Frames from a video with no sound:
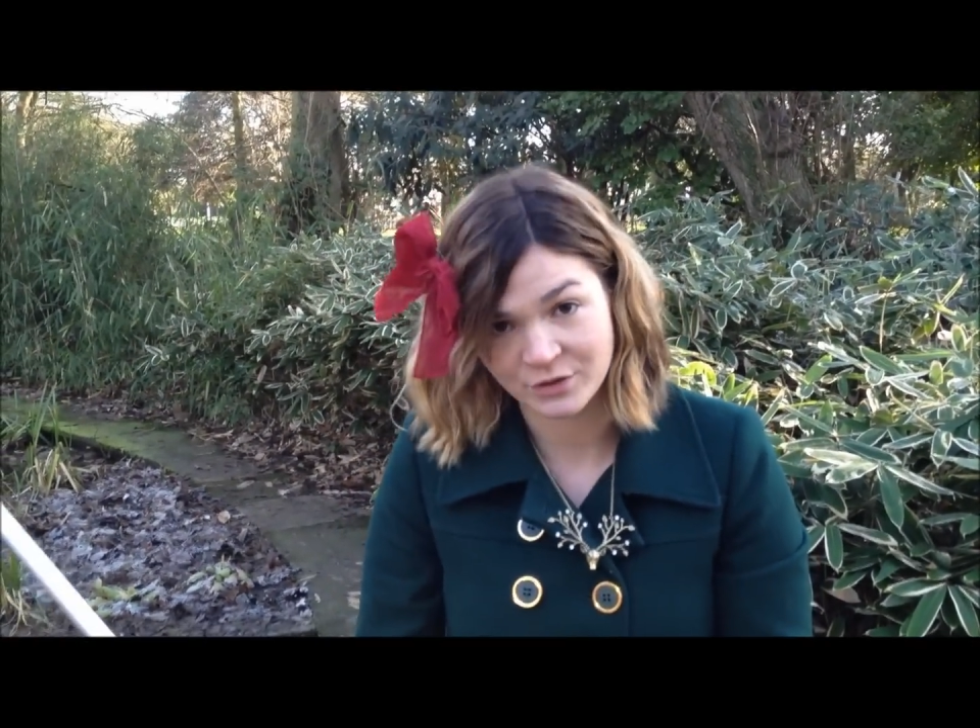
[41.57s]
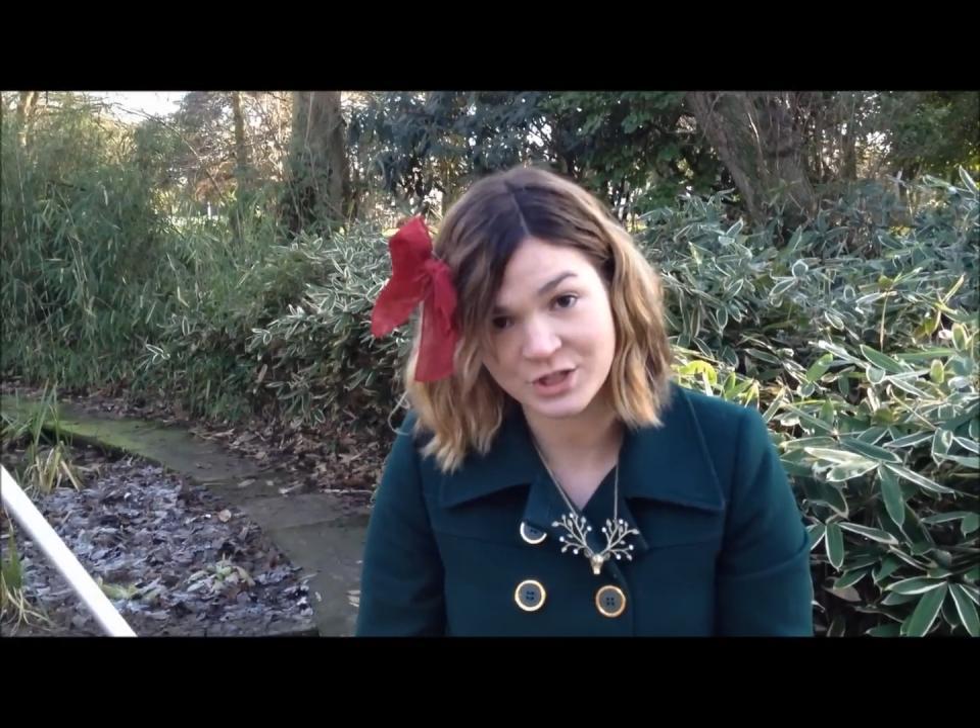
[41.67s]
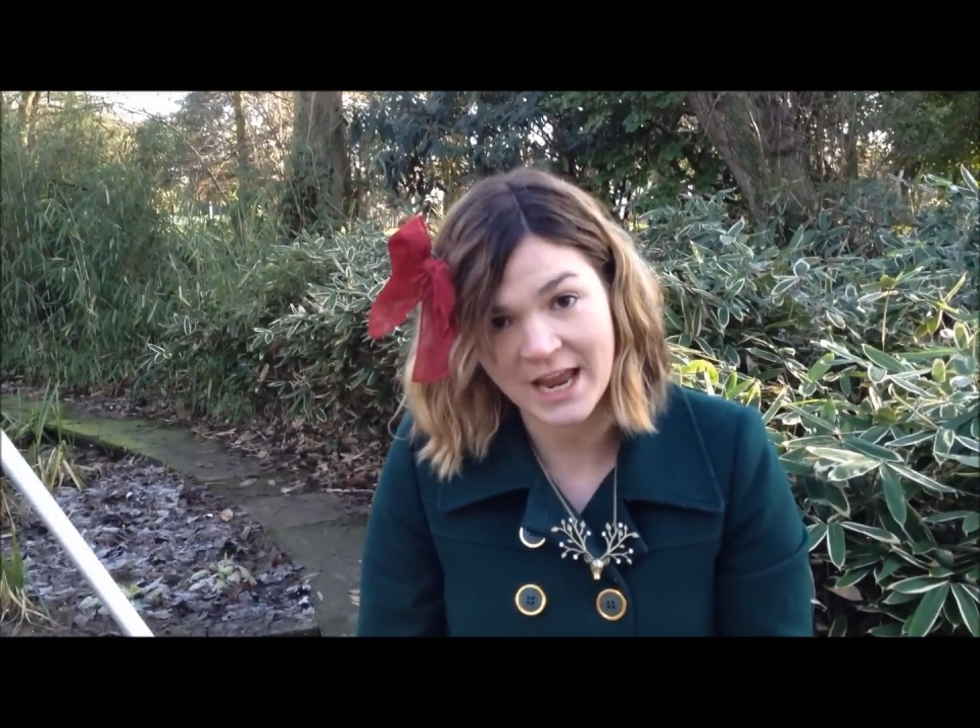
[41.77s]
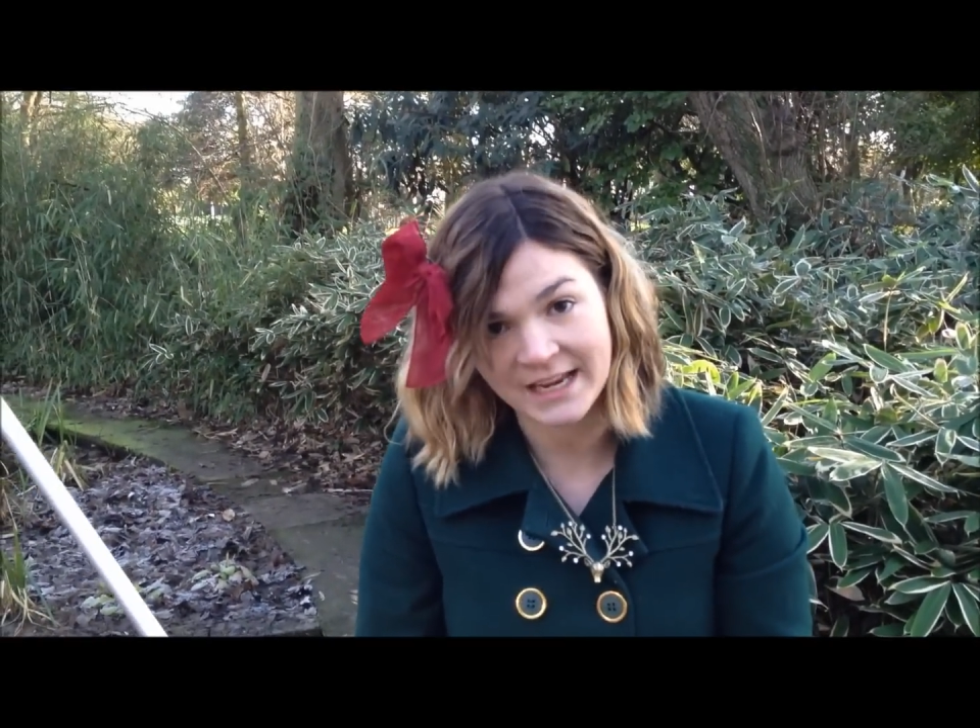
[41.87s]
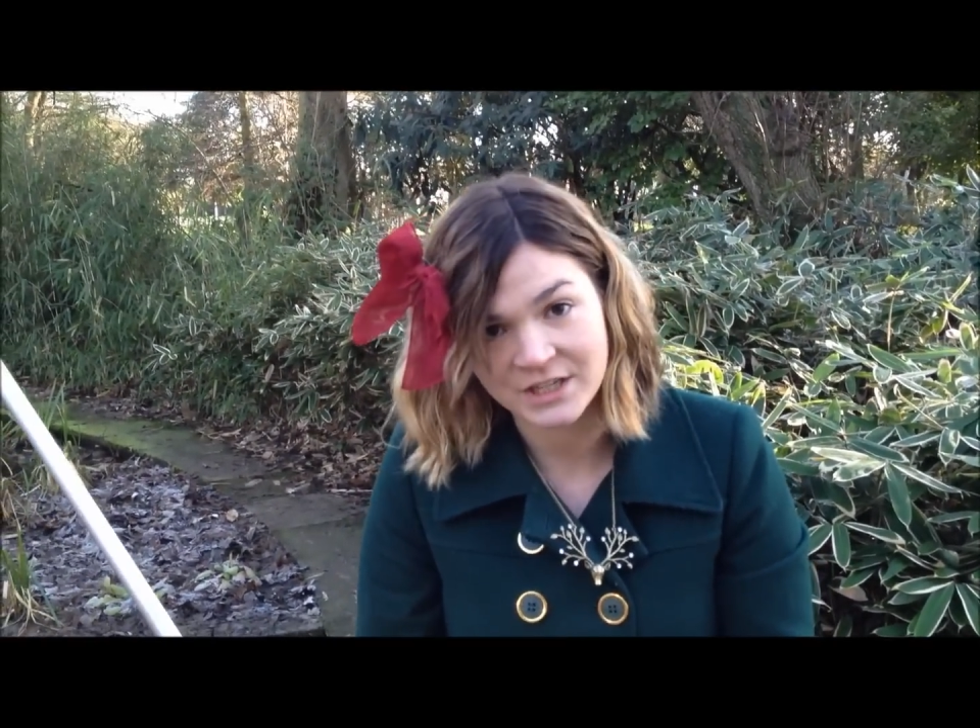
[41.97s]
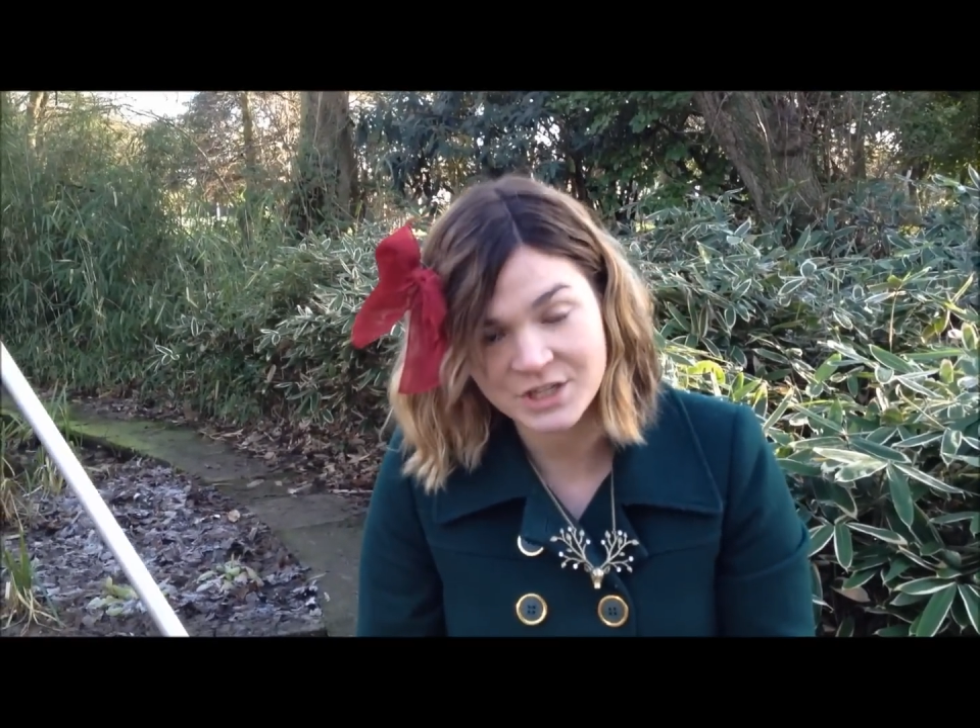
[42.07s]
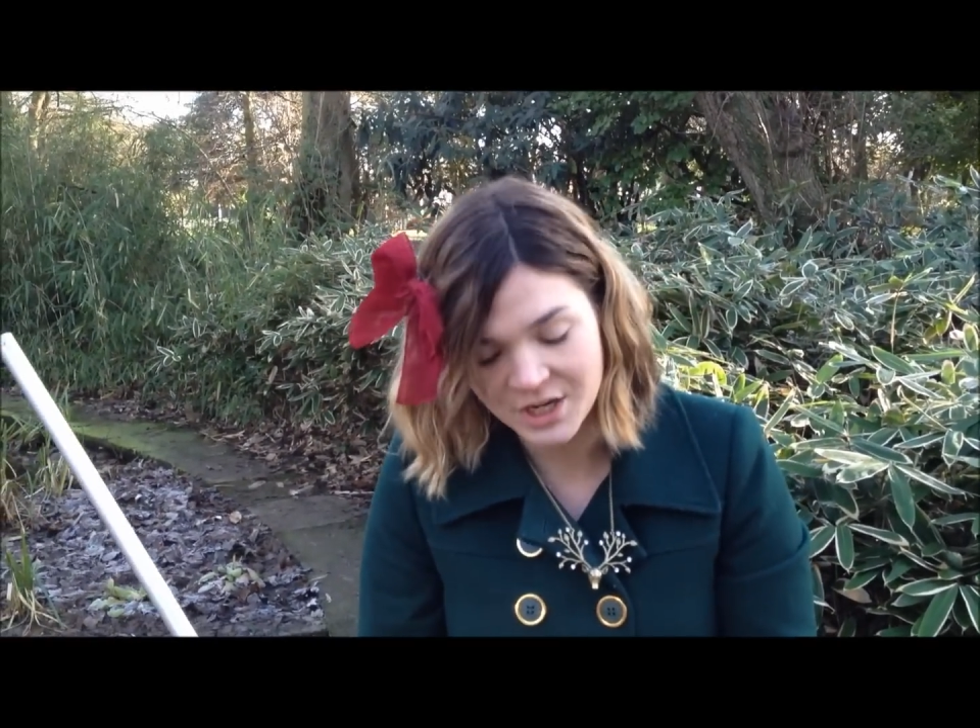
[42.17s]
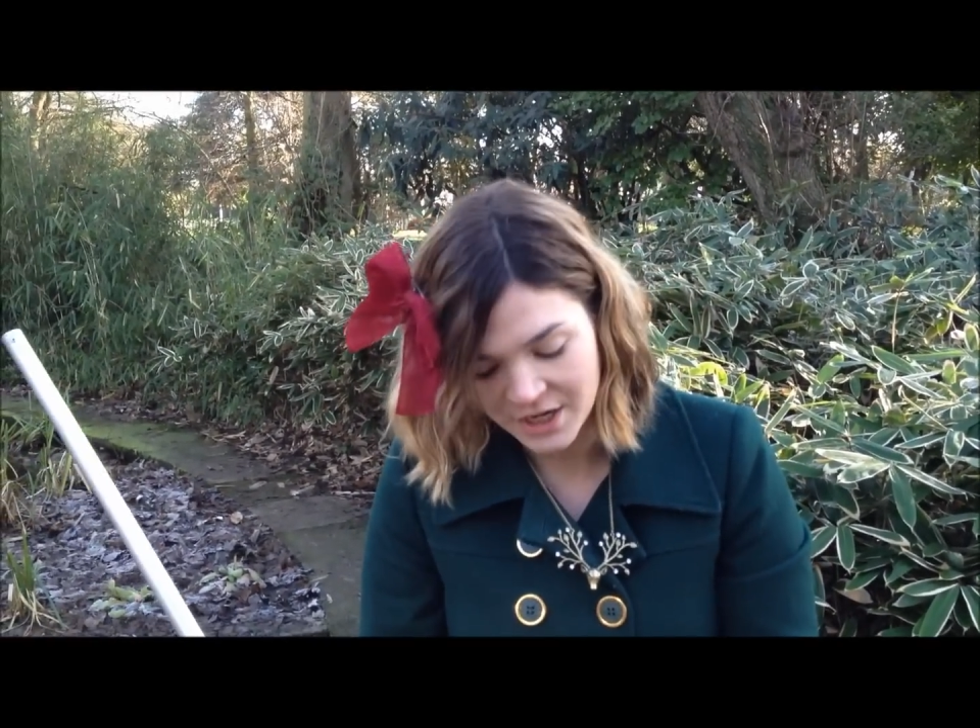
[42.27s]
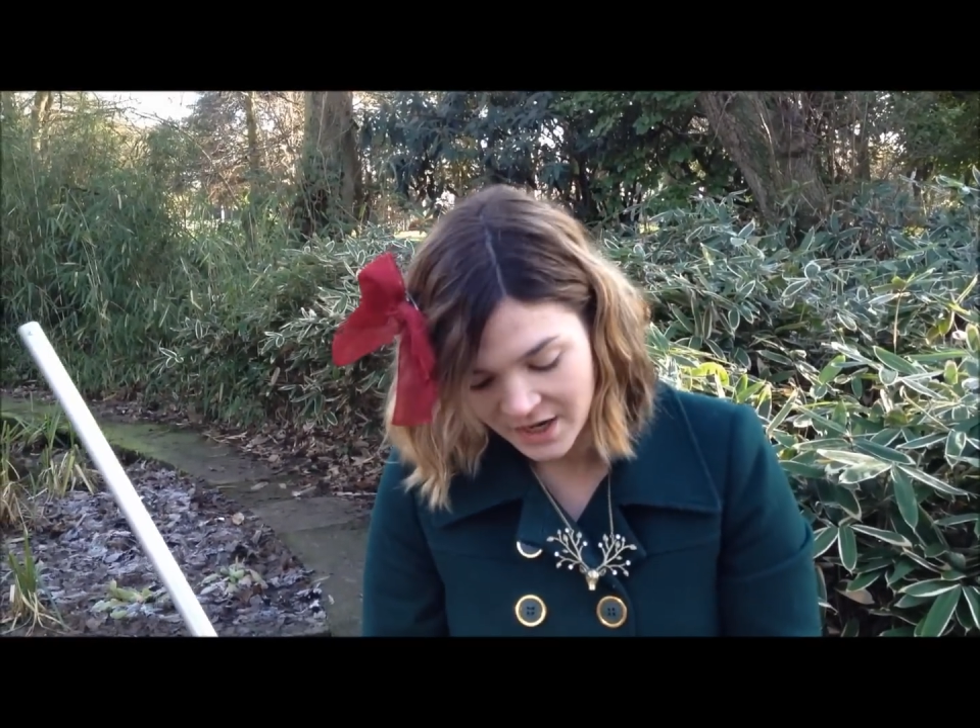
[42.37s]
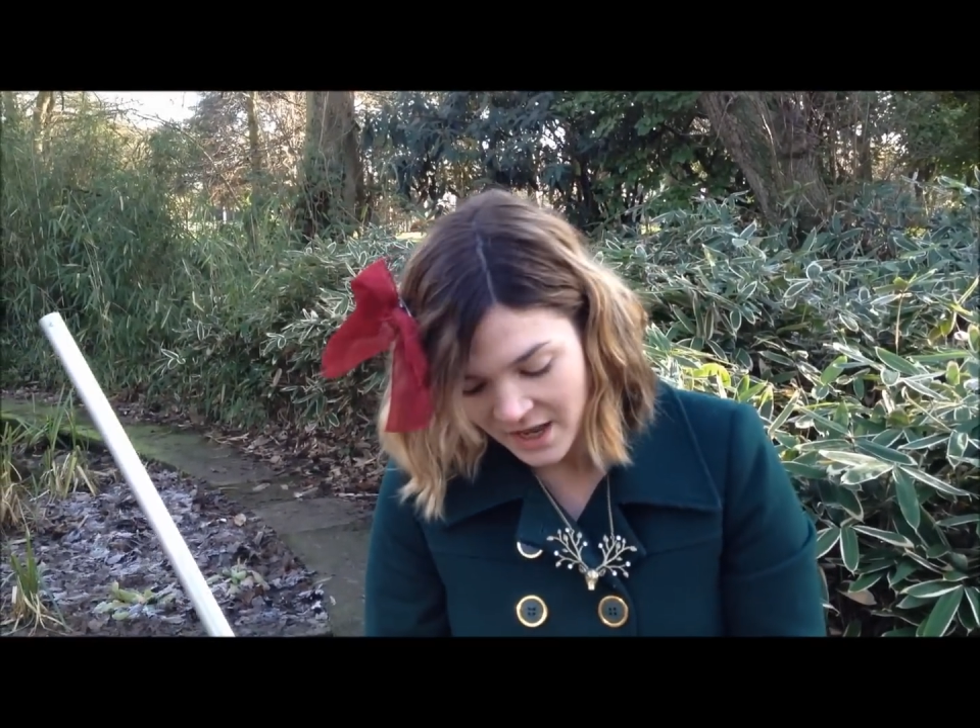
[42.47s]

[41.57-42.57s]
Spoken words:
change.